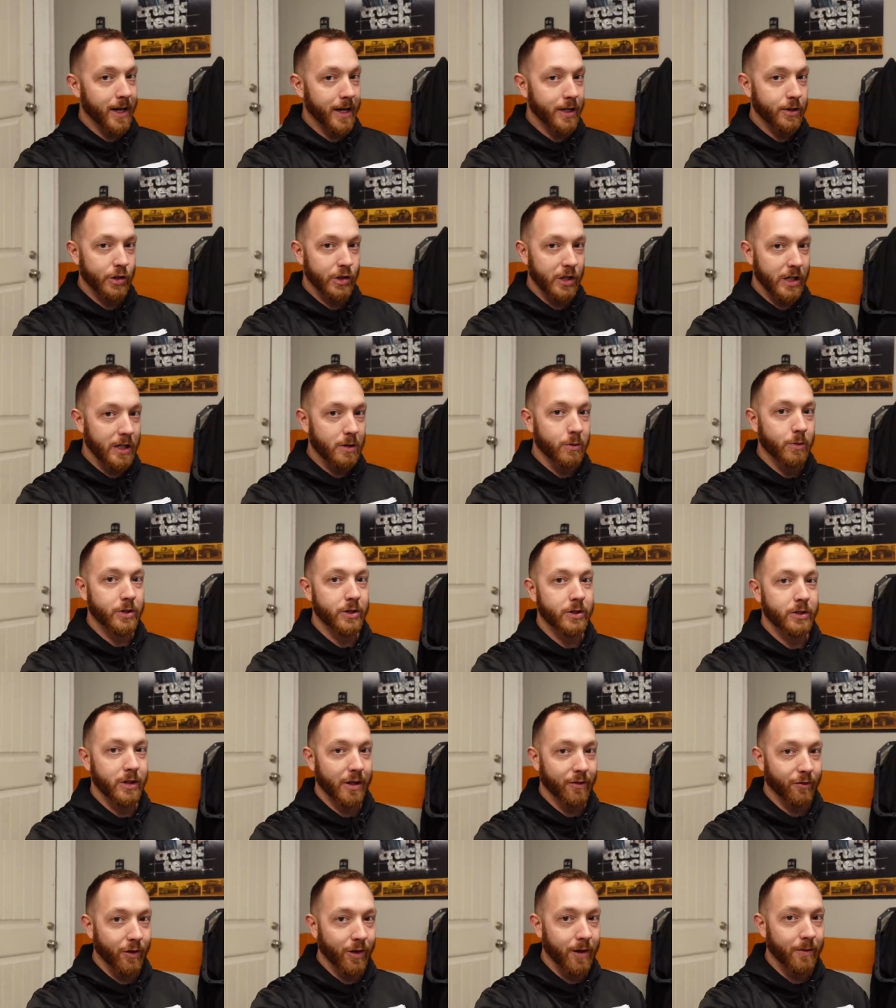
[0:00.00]
HD was
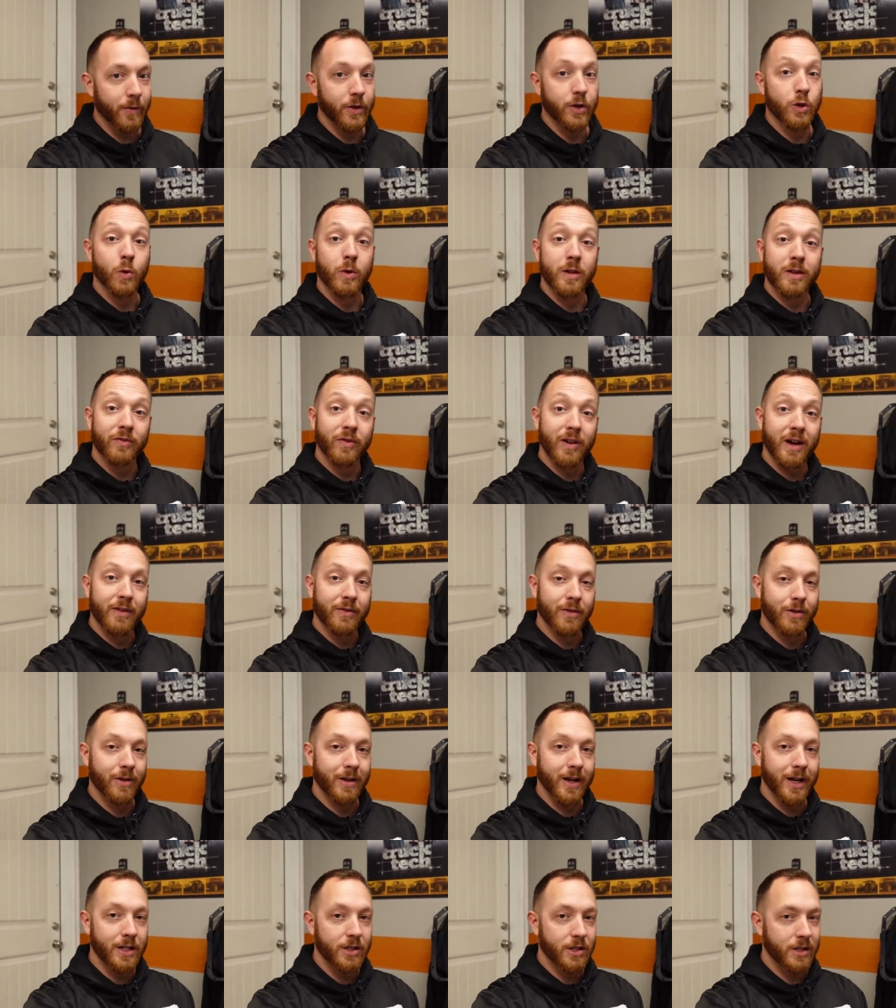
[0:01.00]
different. The
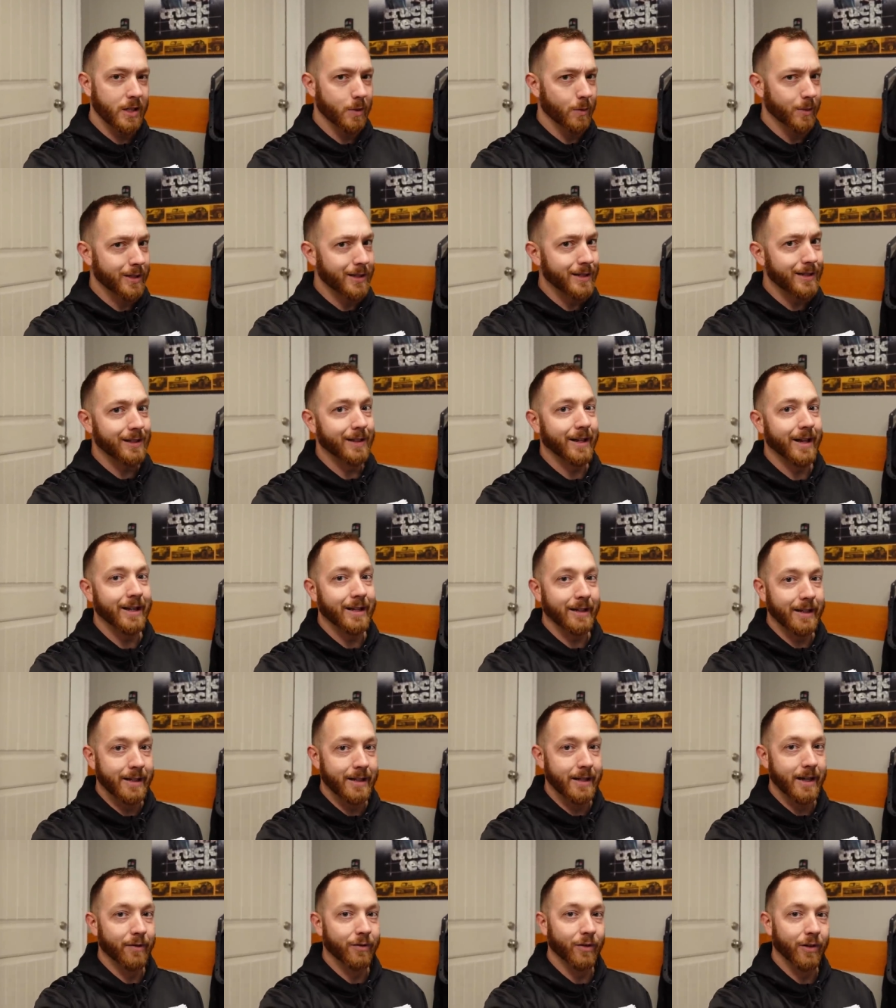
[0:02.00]
2500 HD was
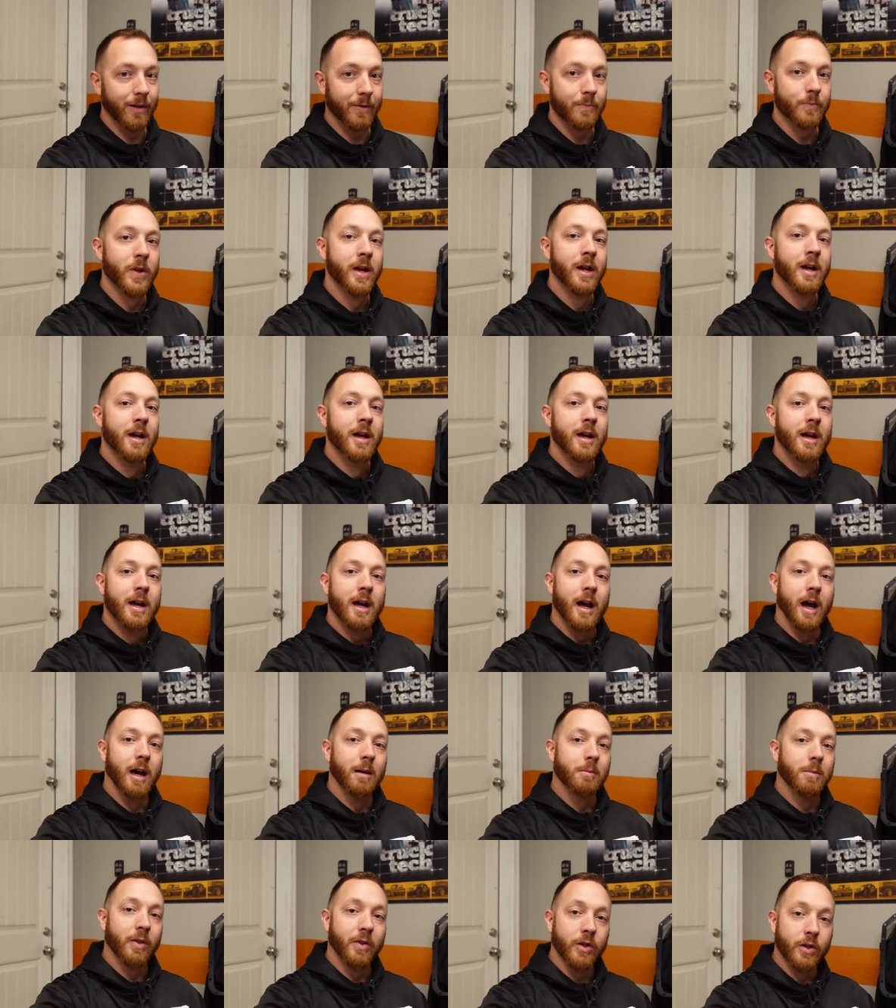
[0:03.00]
slightly different.
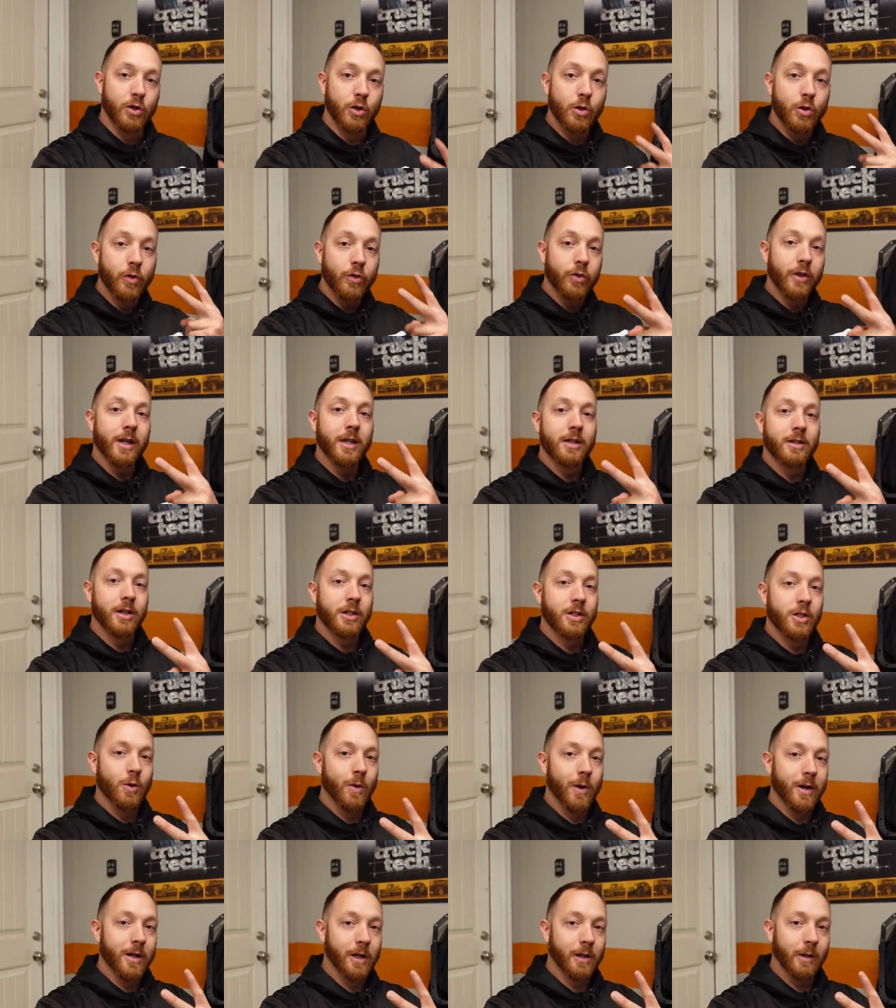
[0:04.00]
Uh, but the two things that
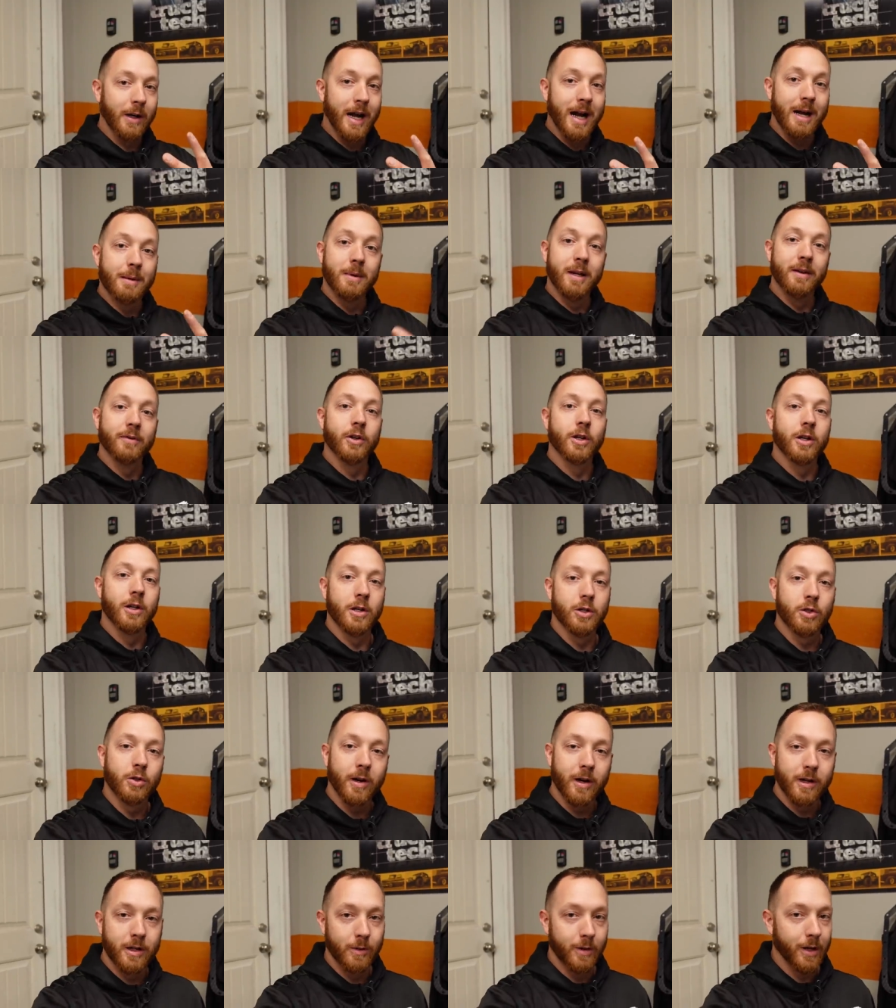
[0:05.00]
you want to grab if you're going to
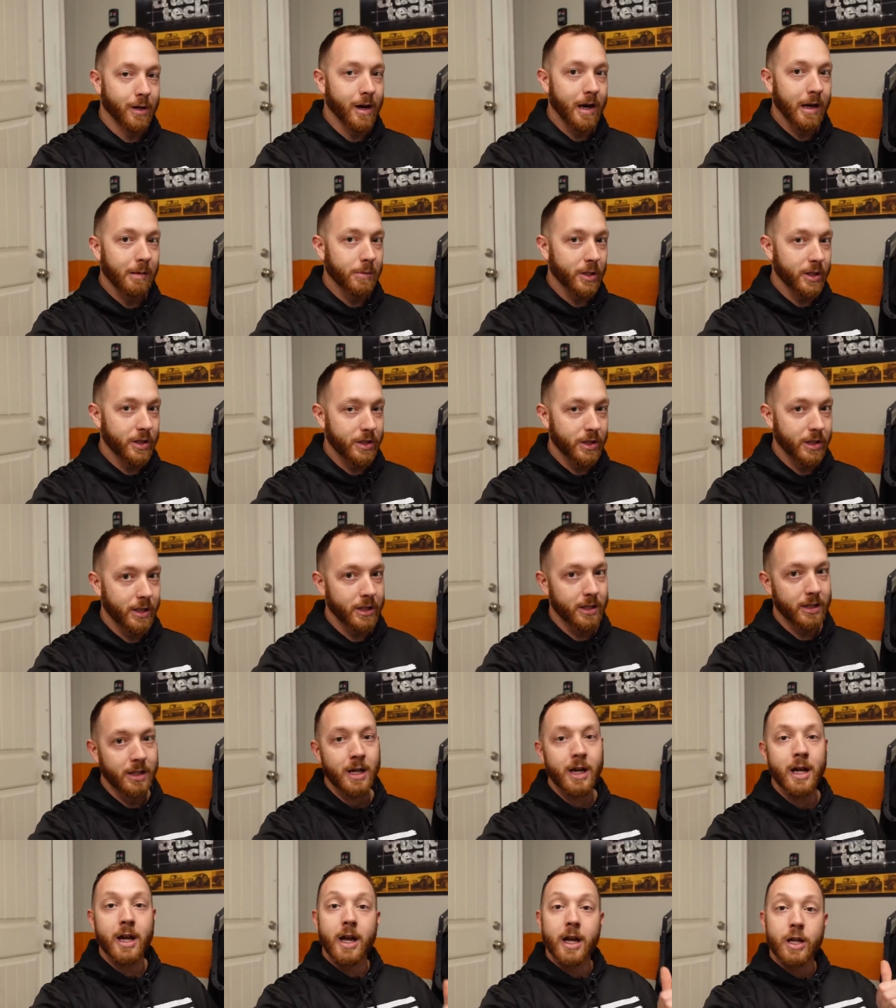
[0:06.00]
try to accomplish this,
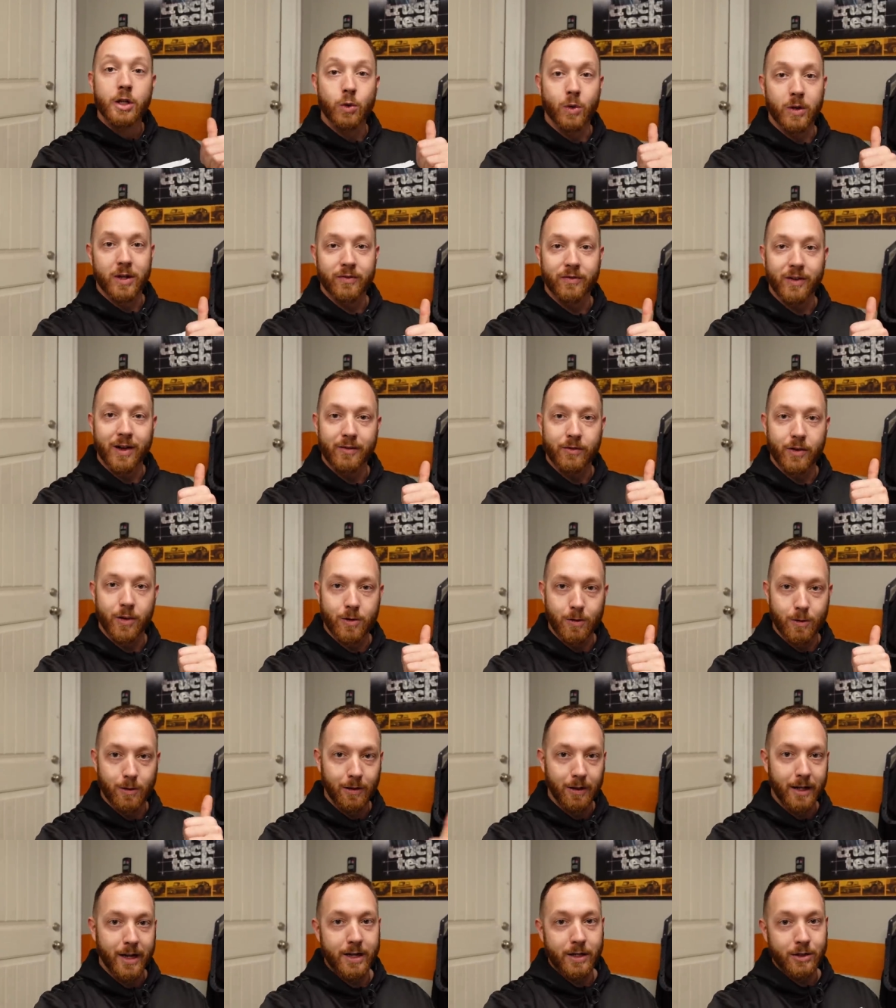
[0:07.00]

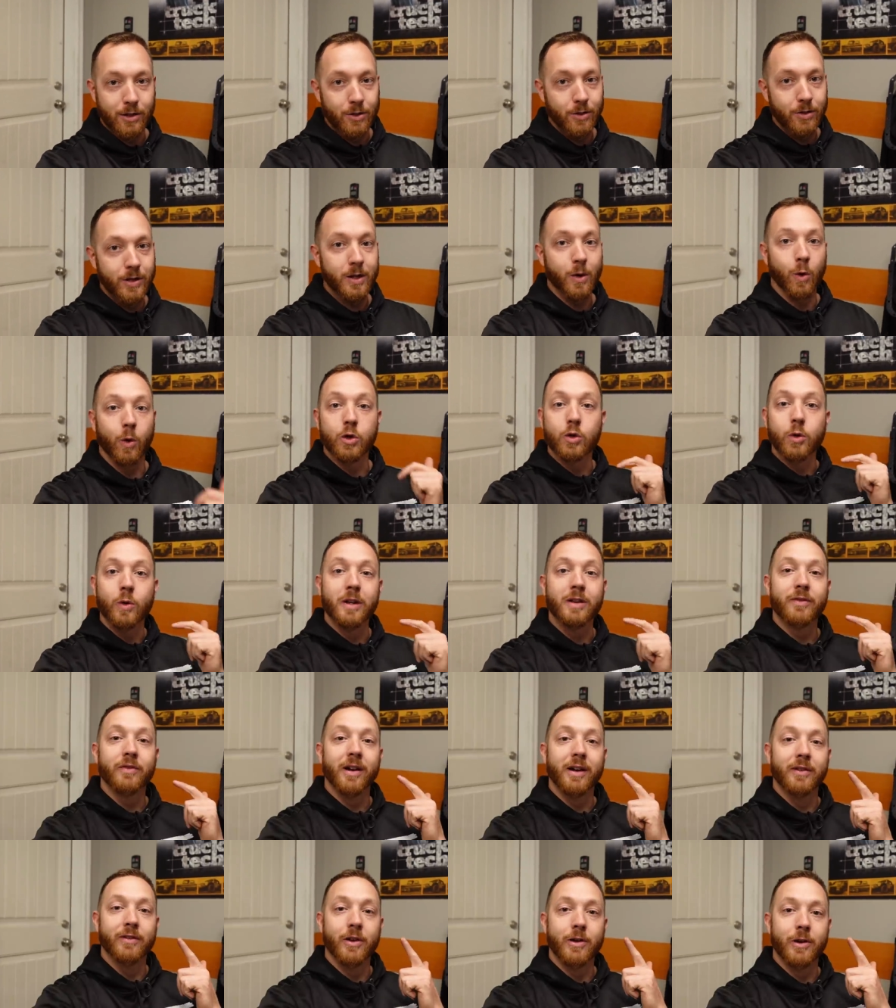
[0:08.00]
2500 light duty or
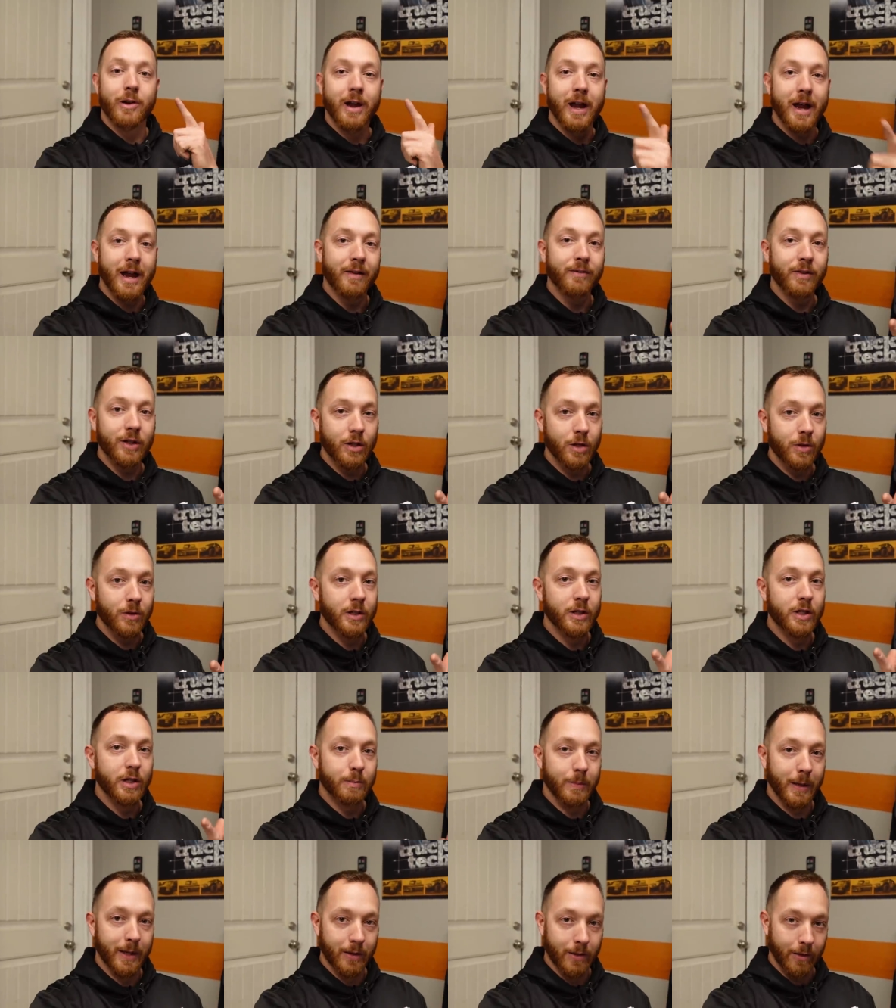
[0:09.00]
2500 heavy duty
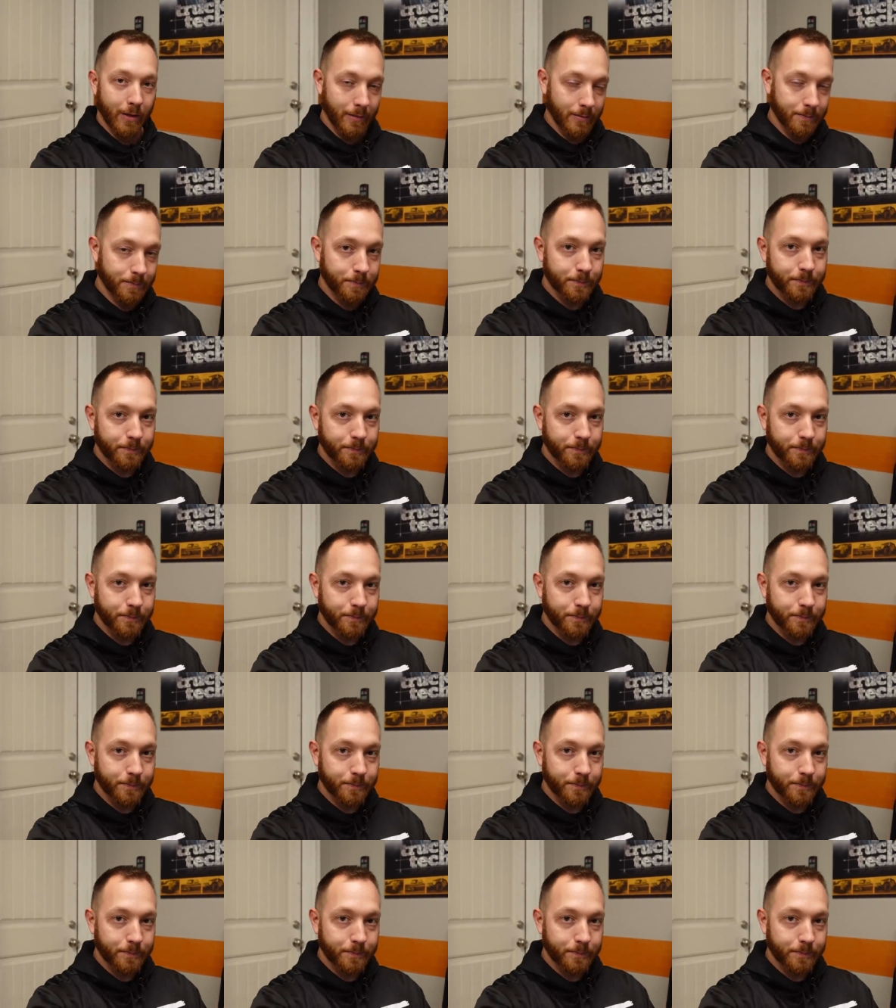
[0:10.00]
spindle.